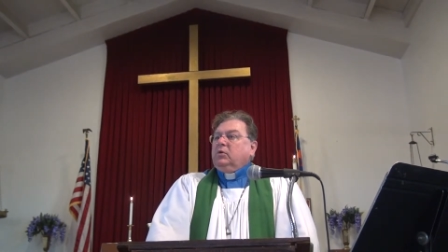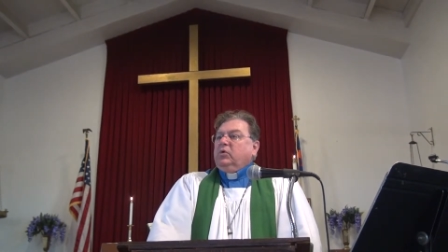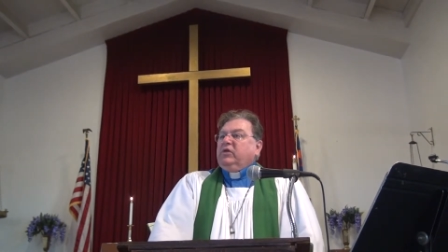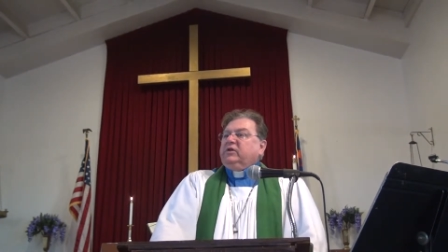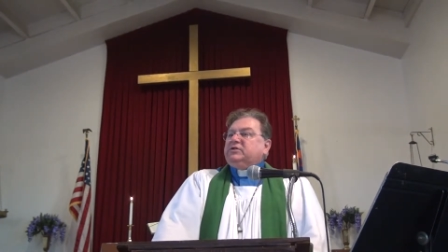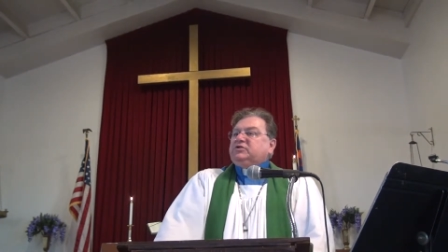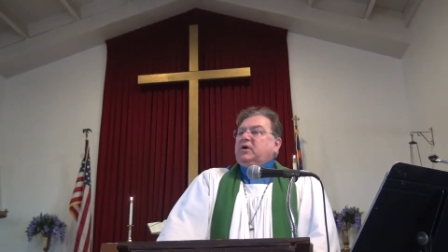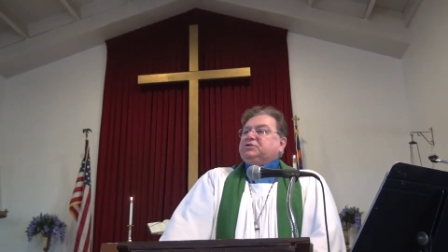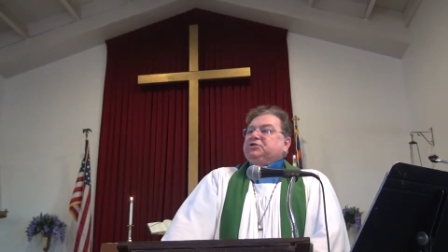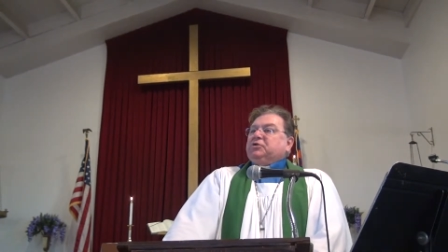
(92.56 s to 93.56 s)
Within the
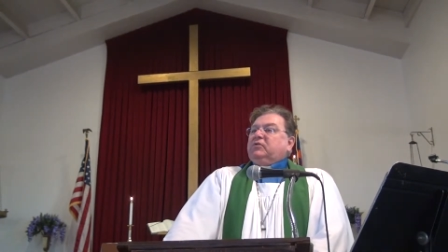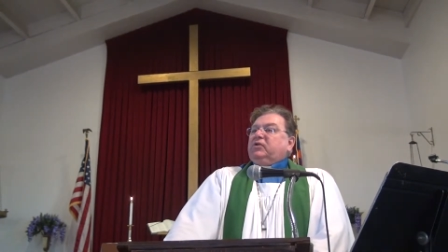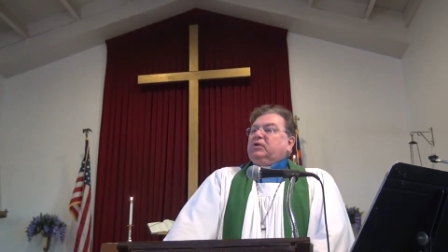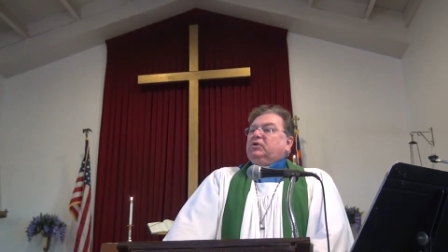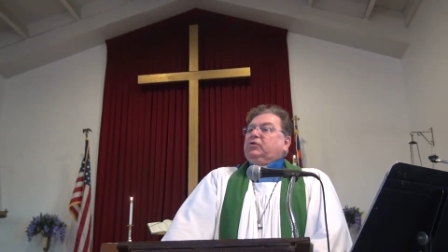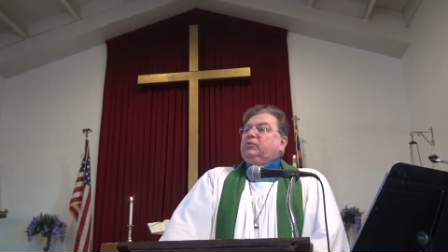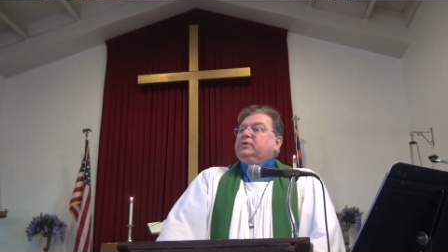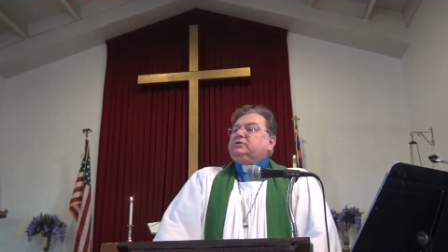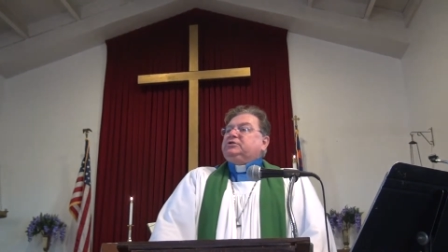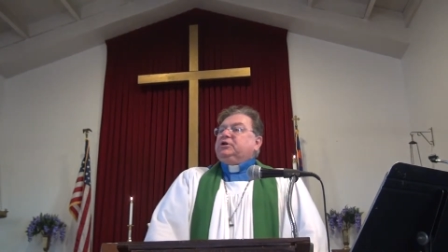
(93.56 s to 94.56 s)
structure of the
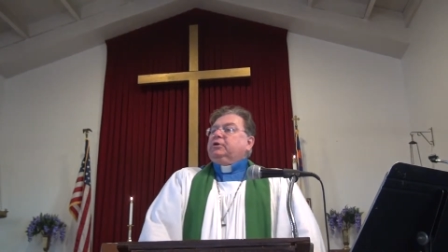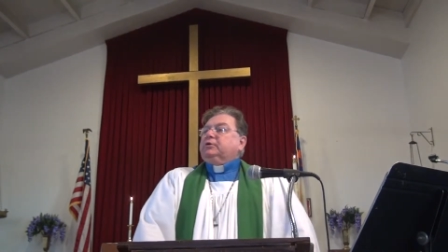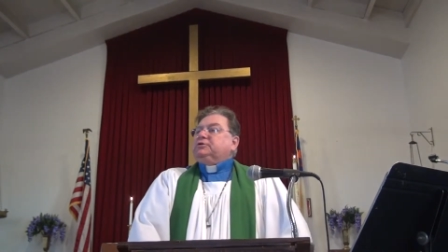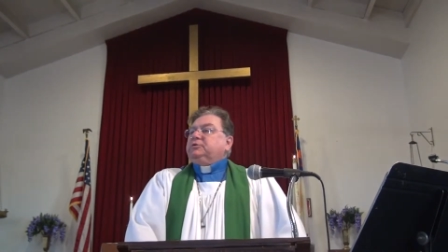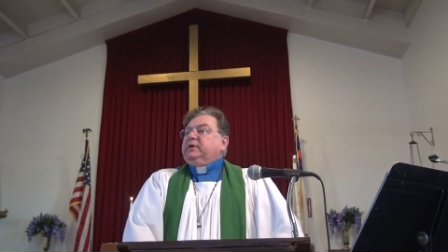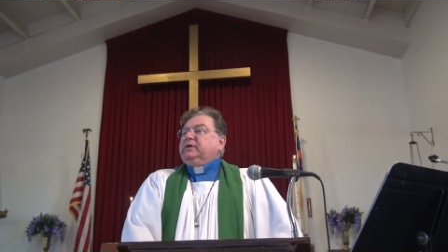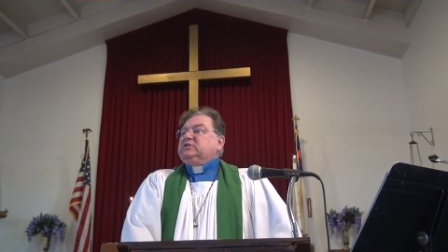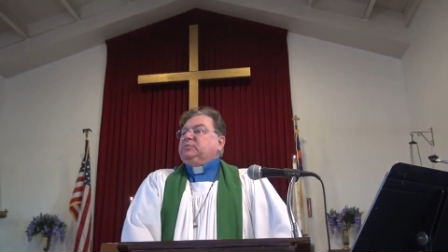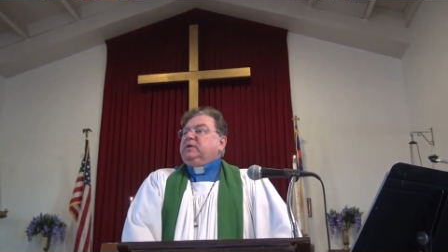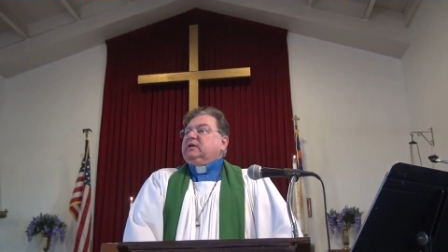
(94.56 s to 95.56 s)
Lutheran Church, we
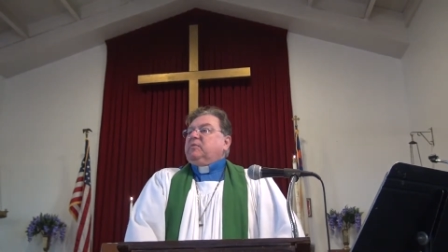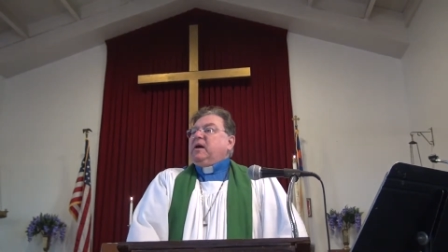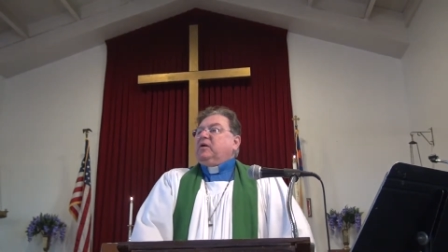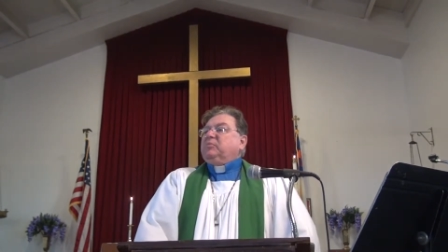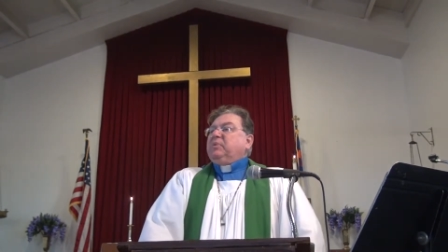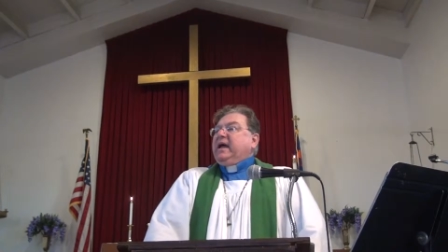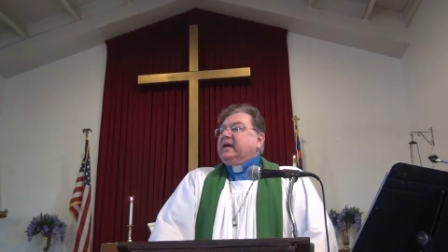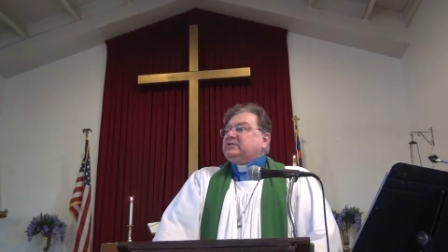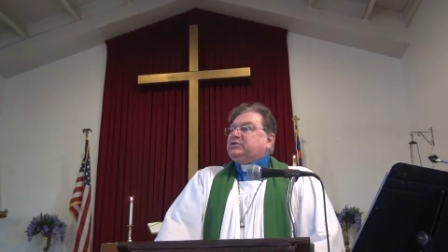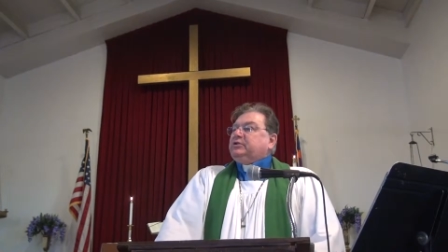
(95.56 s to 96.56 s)
speak about
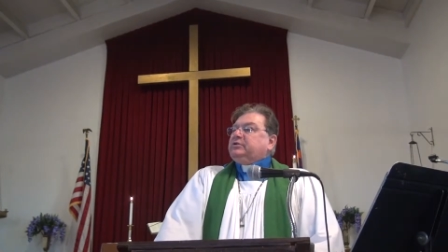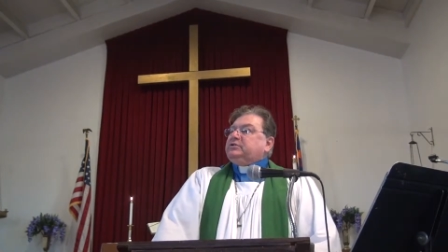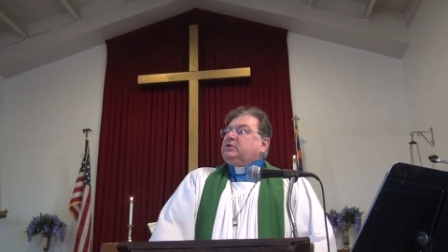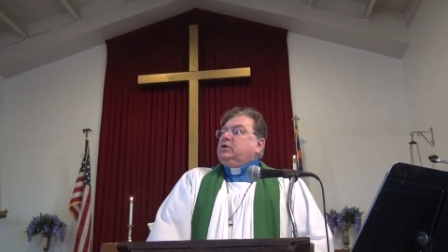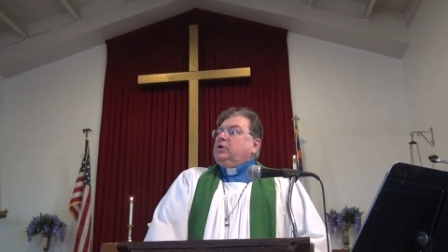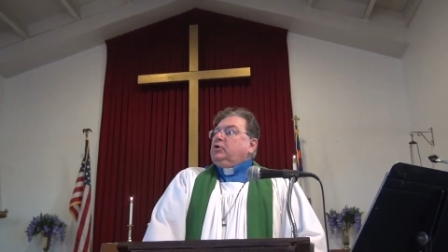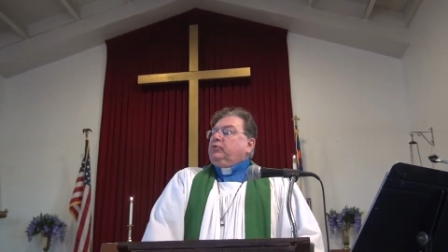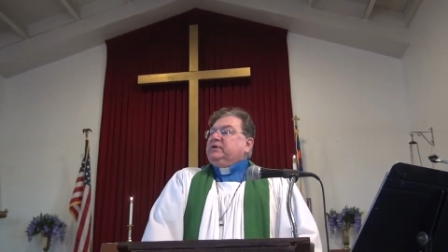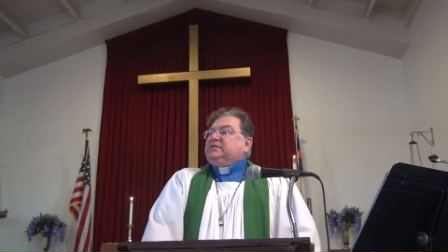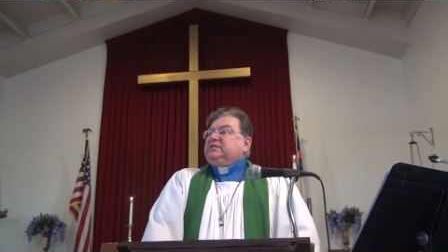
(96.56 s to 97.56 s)
pastors
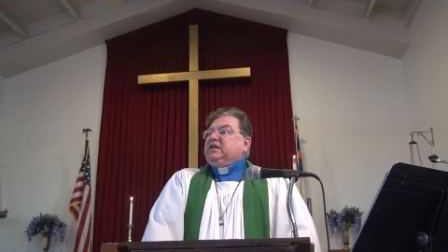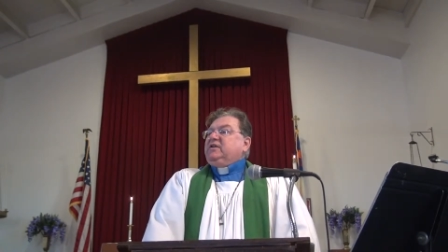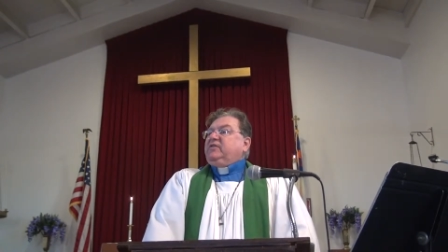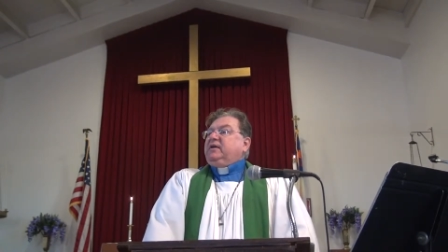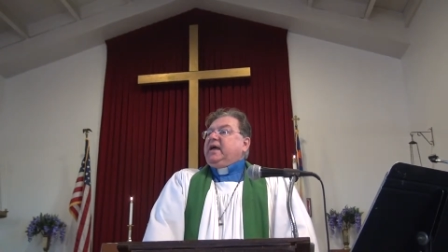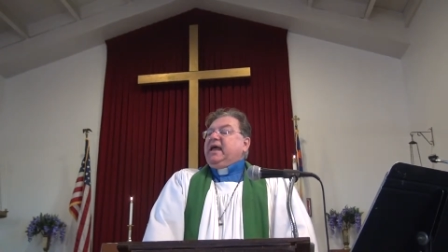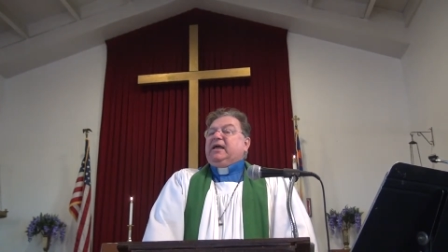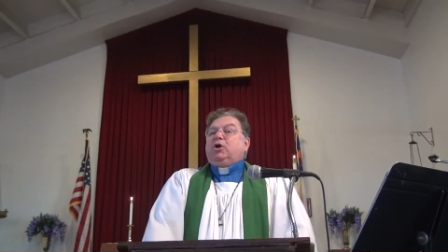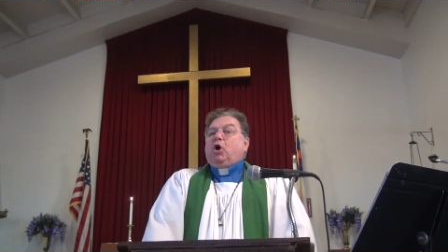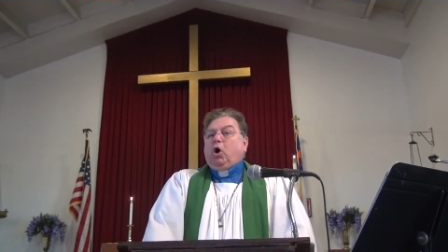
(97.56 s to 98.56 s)
receiving
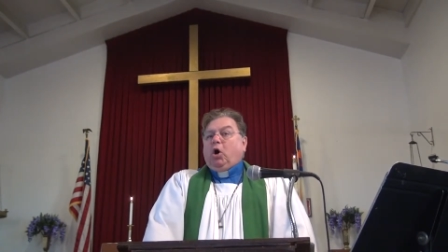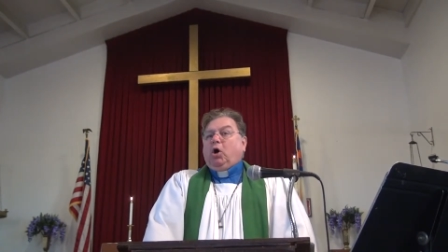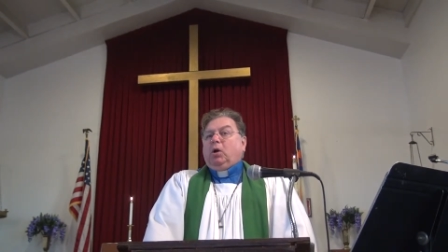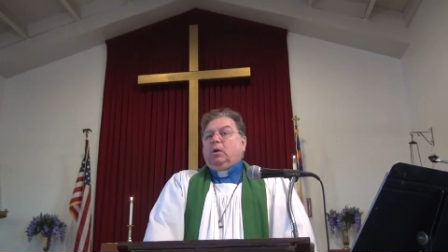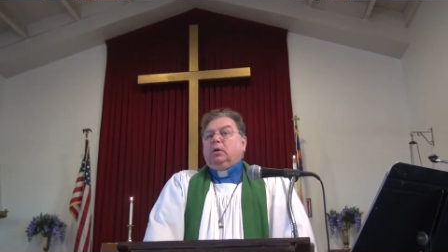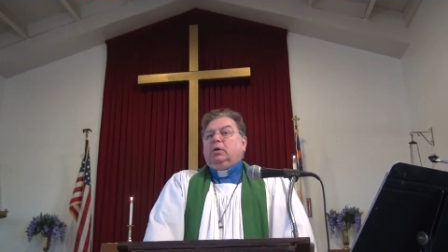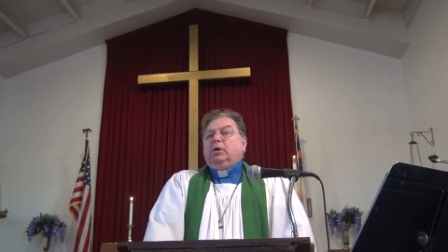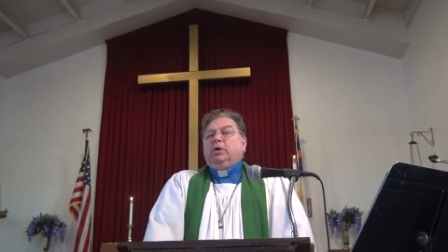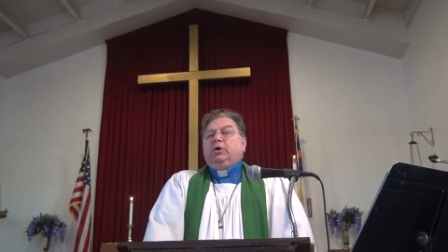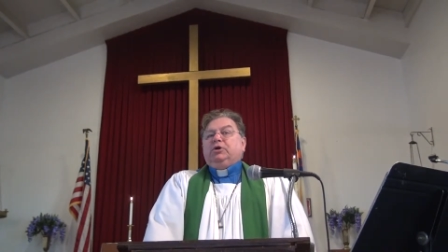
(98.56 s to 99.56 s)
a call
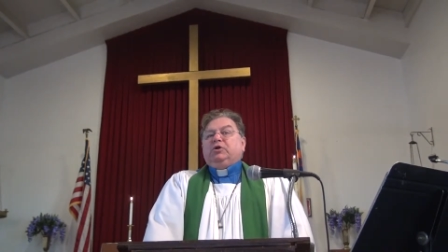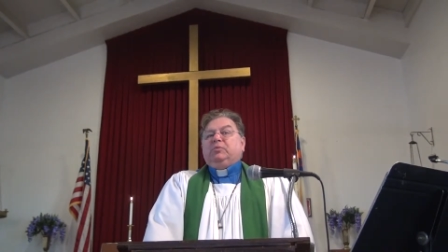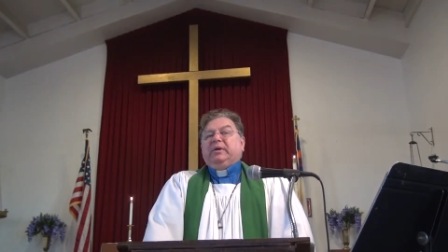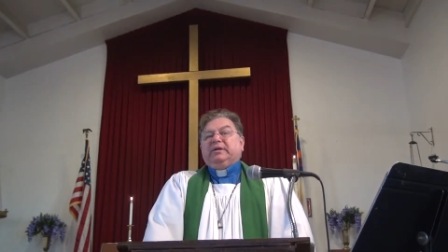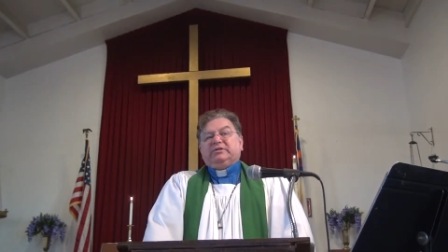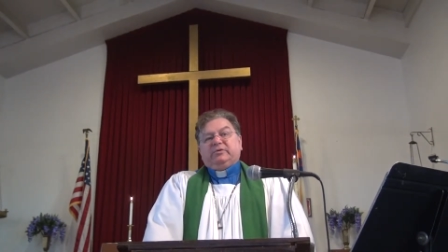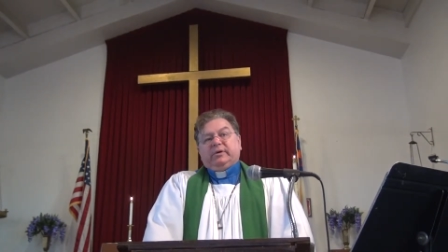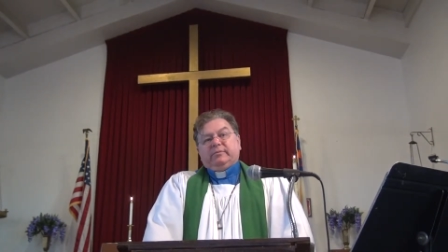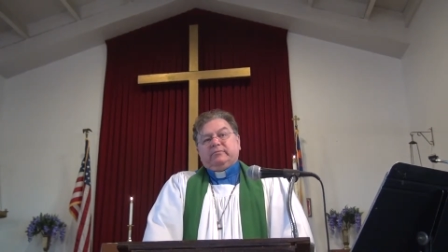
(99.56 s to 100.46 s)
to ministry.